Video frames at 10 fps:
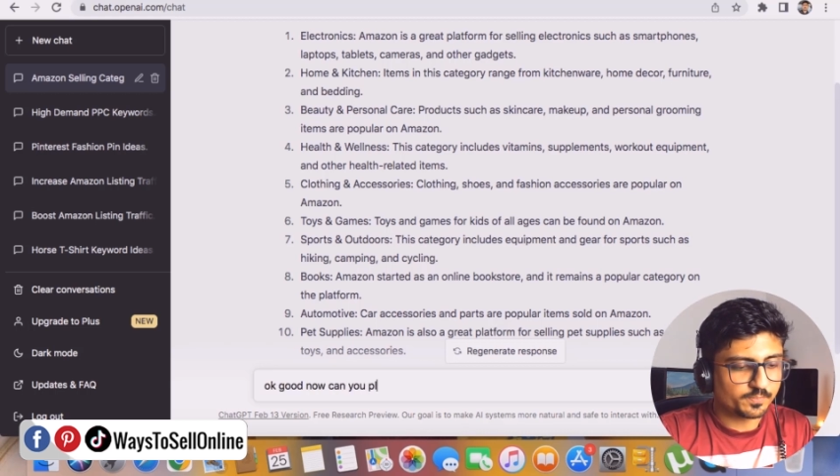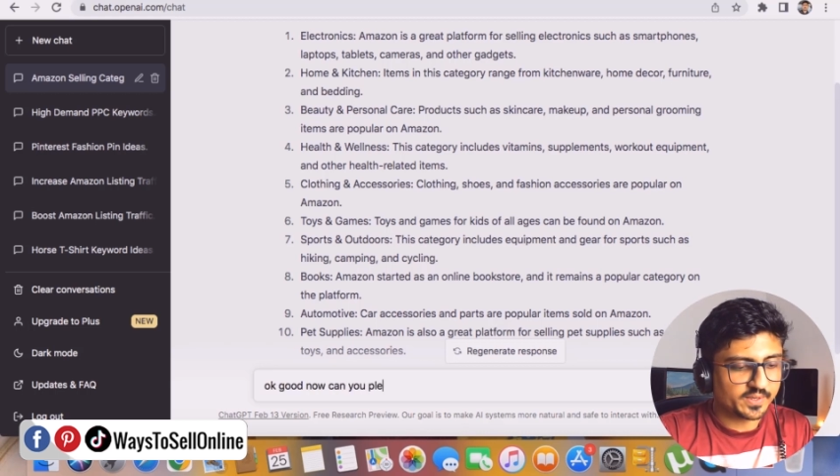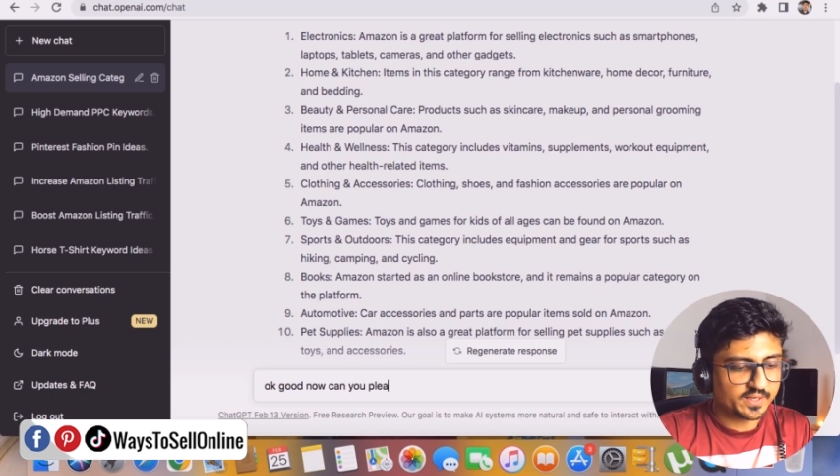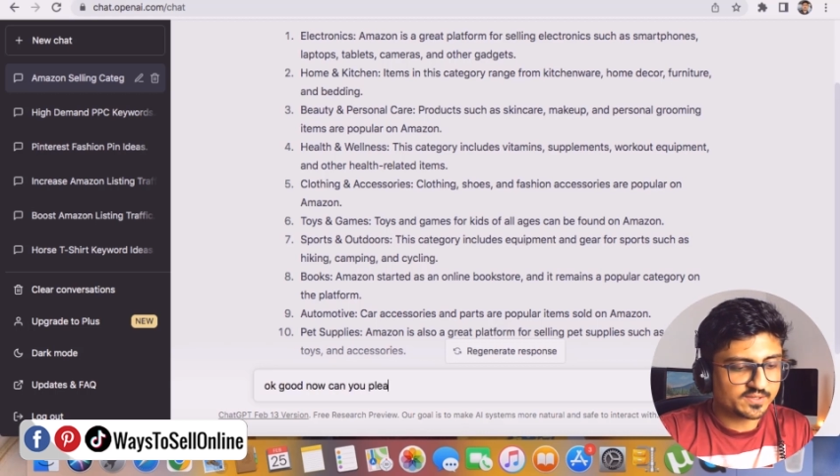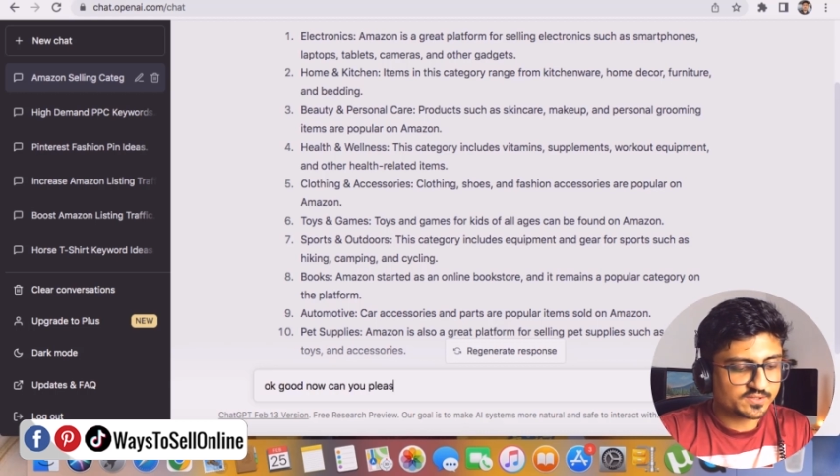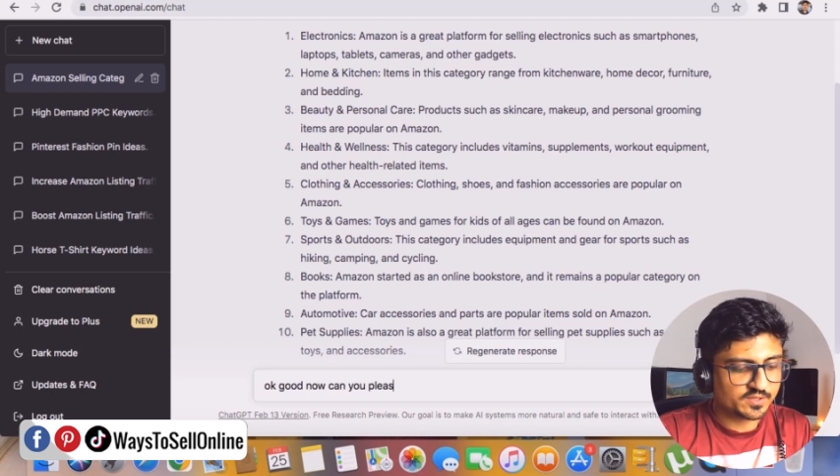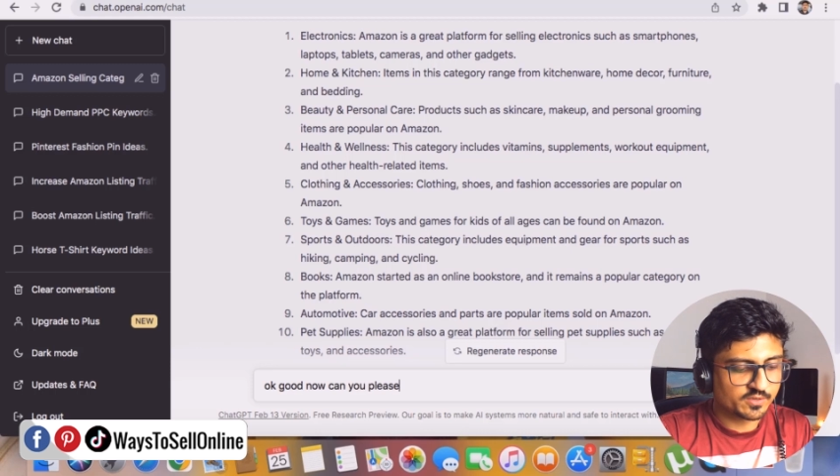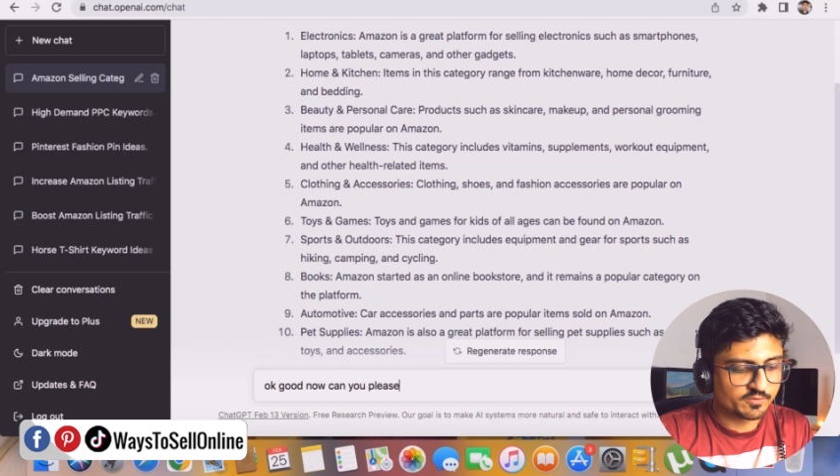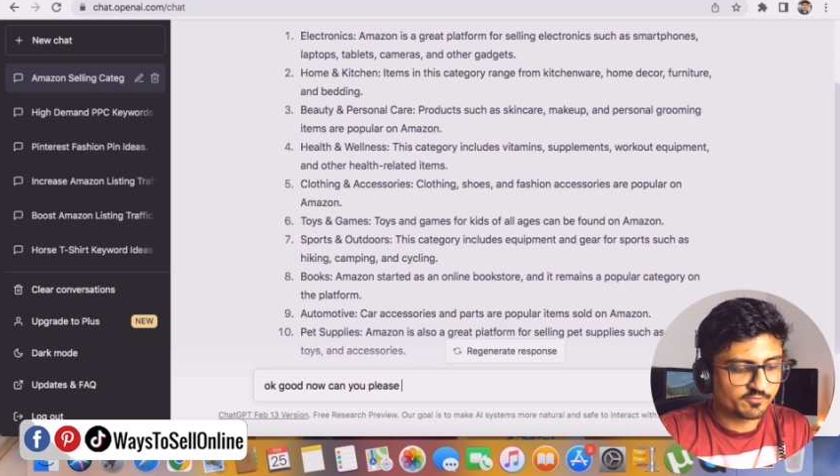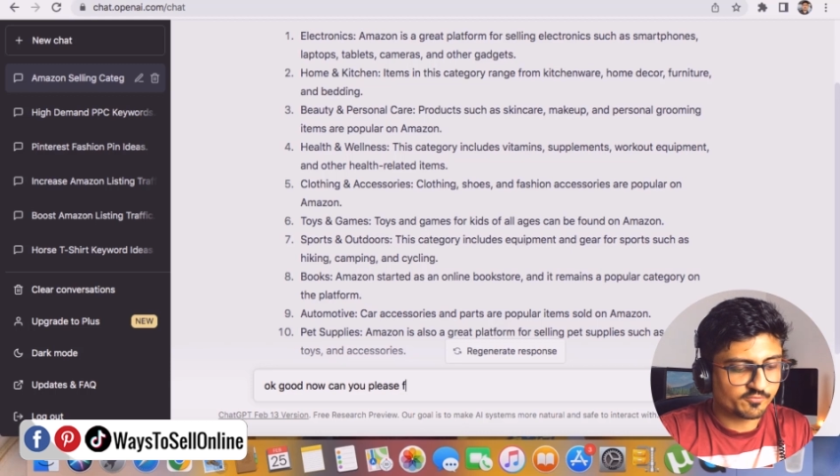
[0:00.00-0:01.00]
please
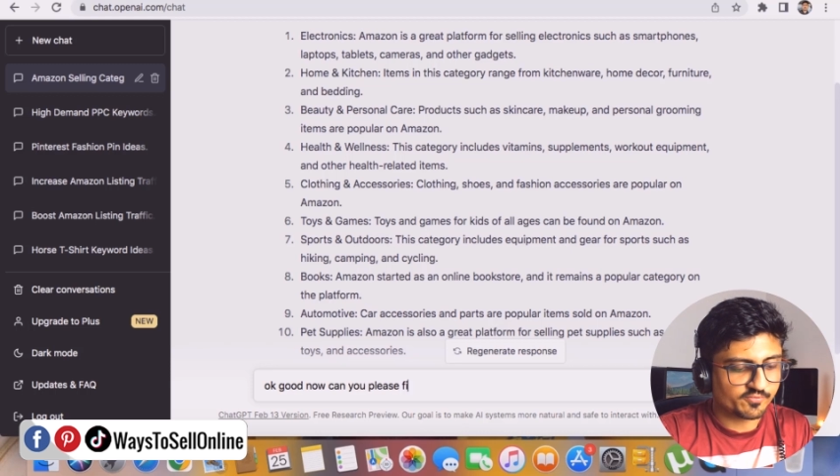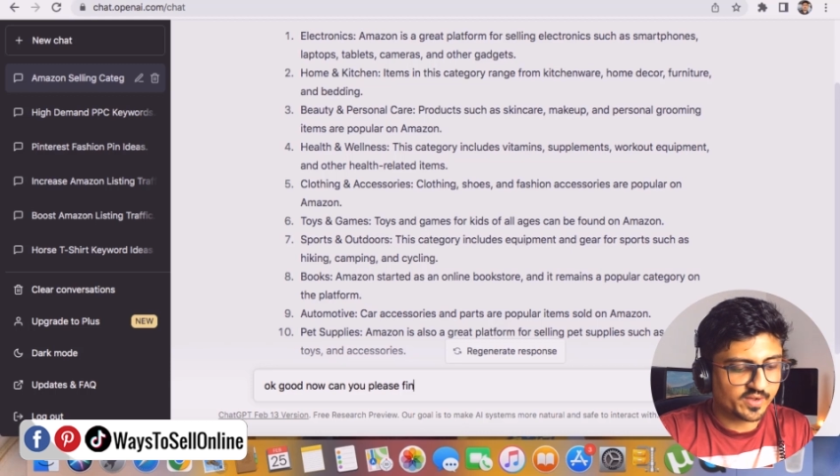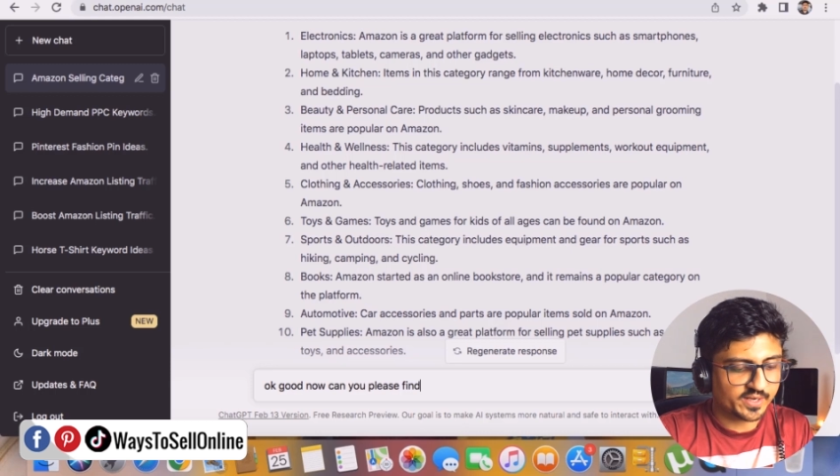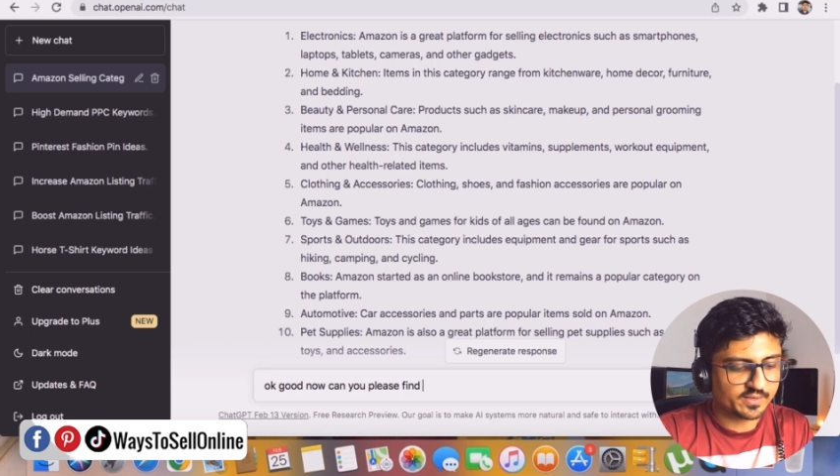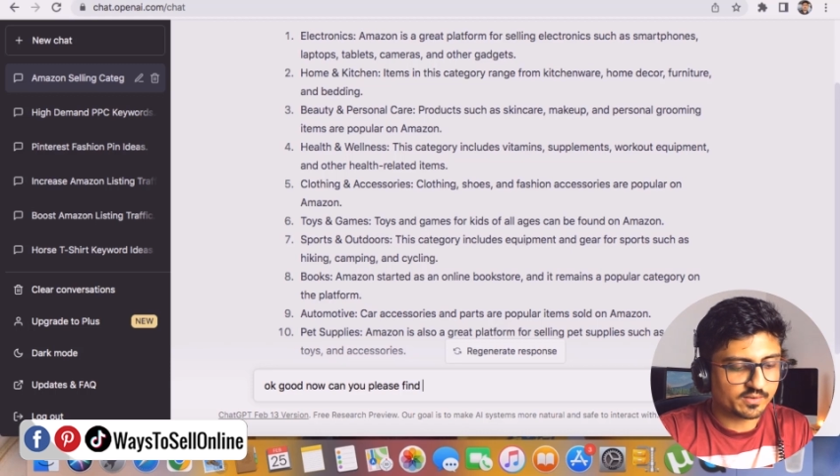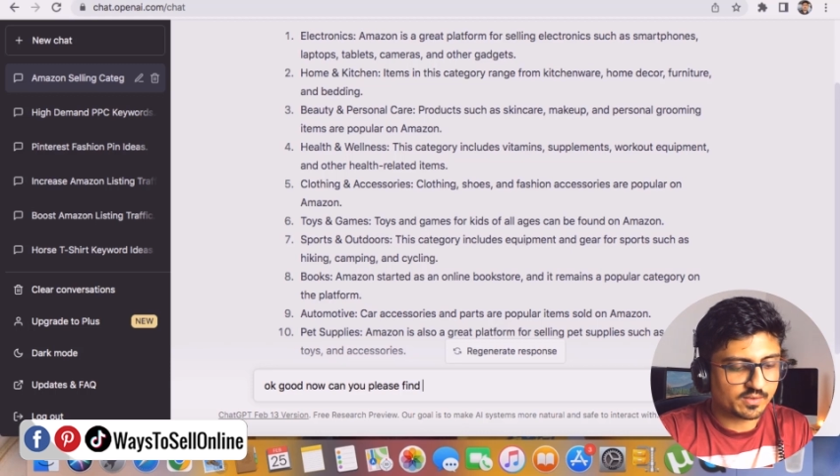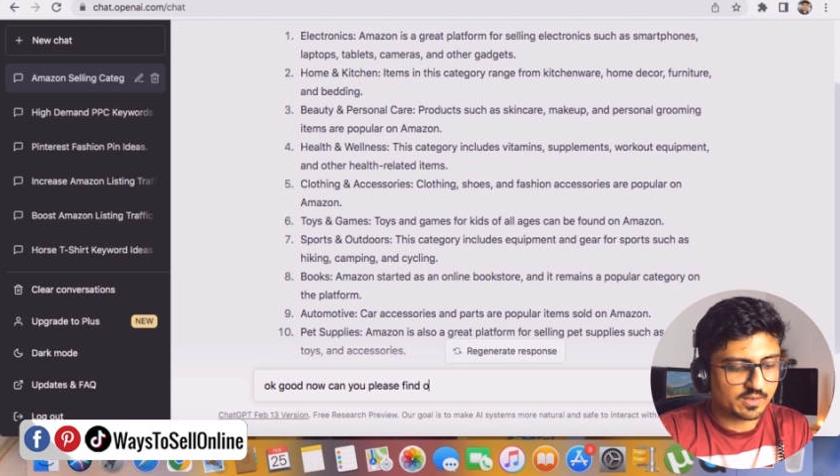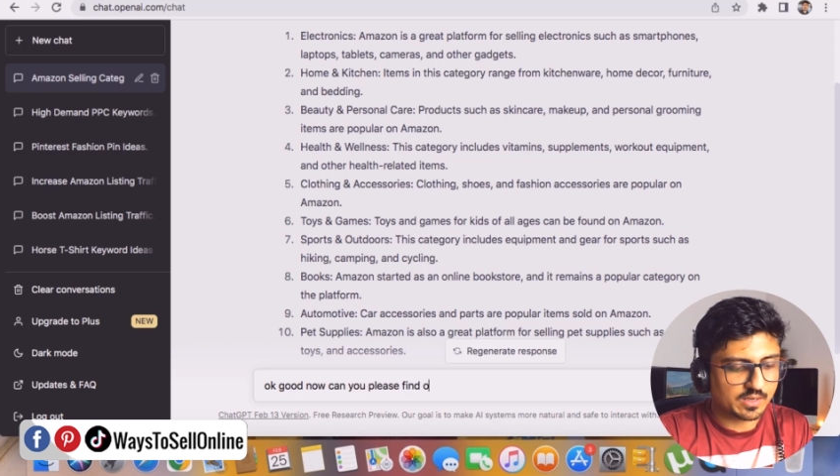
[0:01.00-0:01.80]
find